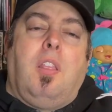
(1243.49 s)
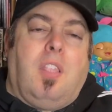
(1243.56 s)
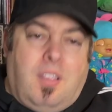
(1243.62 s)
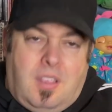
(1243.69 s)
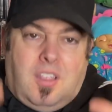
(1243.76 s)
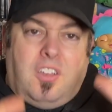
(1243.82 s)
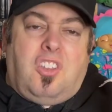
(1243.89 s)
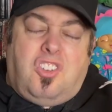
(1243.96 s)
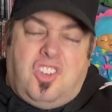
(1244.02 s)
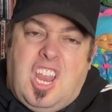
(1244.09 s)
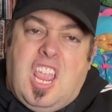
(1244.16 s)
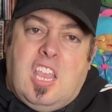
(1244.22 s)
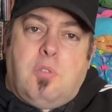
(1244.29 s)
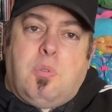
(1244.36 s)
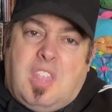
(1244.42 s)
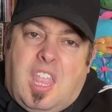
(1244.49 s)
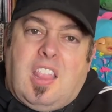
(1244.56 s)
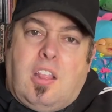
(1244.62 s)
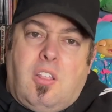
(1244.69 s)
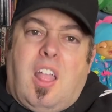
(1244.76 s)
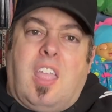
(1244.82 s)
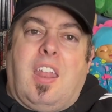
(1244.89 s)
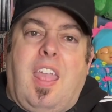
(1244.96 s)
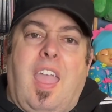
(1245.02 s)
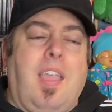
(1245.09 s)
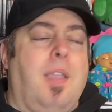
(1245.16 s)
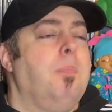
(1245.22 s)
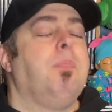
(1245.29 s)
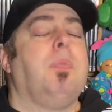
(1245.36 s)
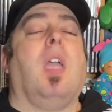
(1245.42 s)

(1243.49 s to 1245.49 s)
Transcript: the, the, chairs with that look like an egg.